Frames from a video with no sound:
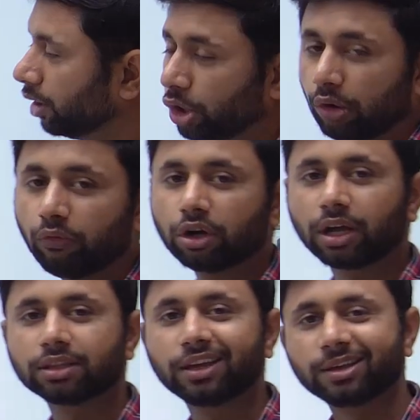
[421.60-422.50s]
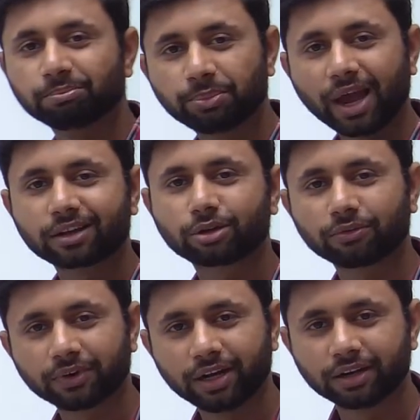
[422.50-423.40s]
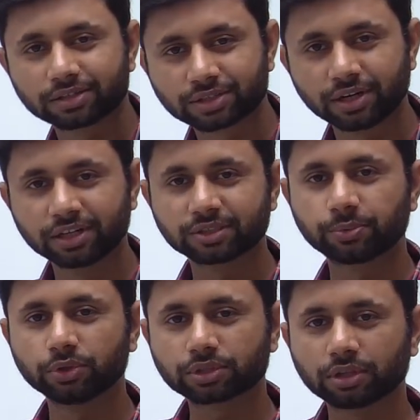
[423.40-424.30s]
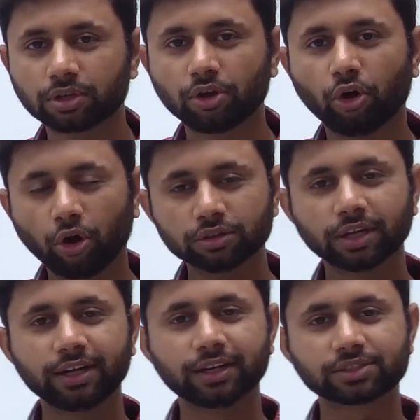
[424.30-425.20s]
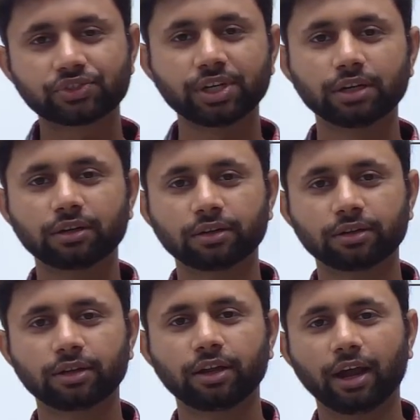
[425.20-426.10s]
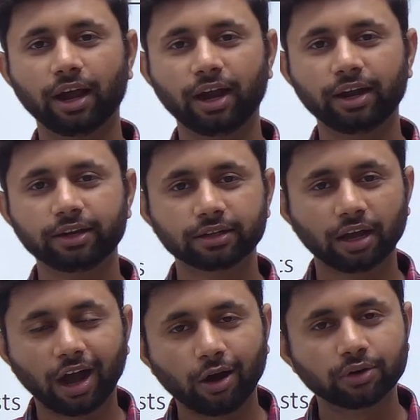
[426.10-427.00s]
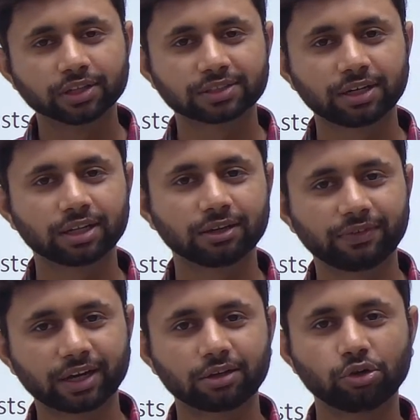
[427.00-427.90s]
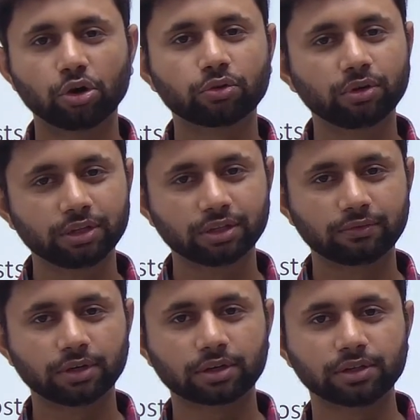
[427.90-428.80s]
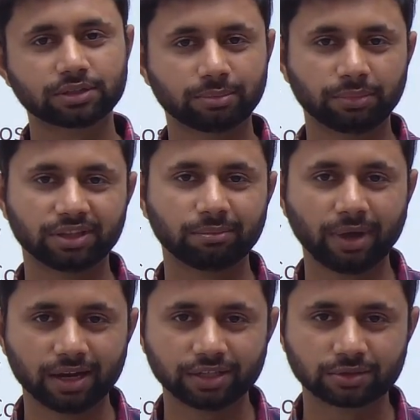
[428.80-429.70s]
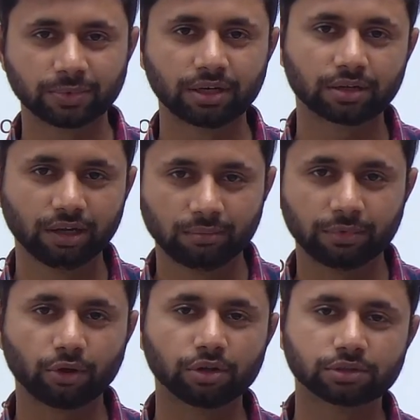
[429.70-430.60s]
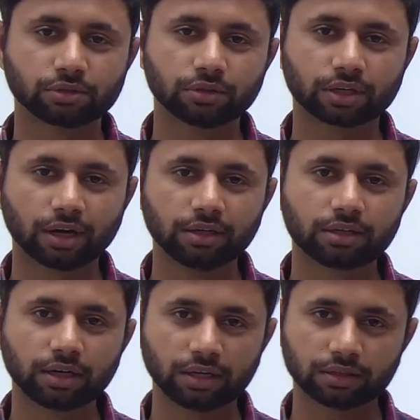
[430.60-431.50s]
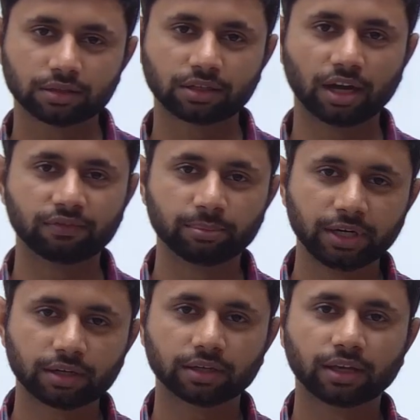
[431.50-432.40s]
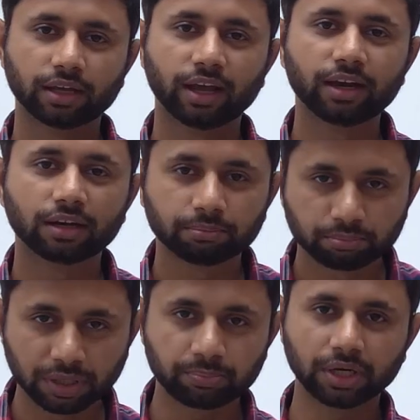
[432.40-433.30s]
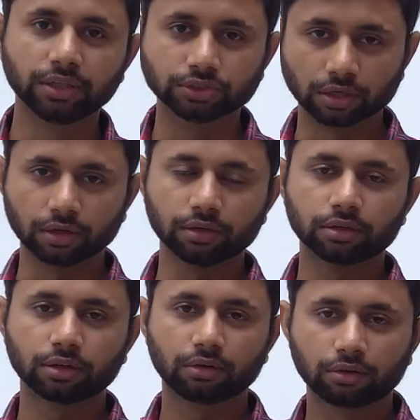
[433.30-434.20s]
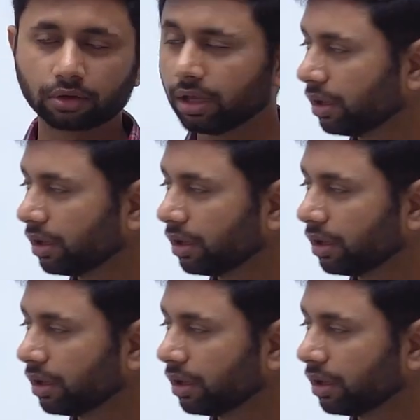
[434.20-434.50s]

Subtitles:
what are the impact of industrial disputes on the industry and how does it affect not only the workers but the management, but also the country, government and people in general. Okay.